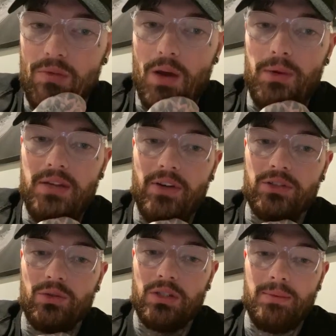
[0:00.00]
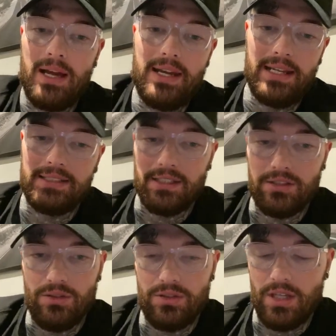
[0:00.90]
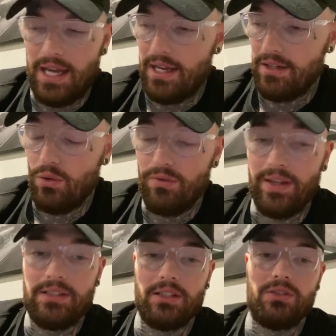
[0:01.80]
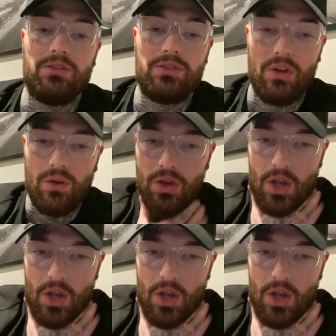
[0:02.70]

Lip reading: I believe I was talking about neck tattoos or face tattoos. So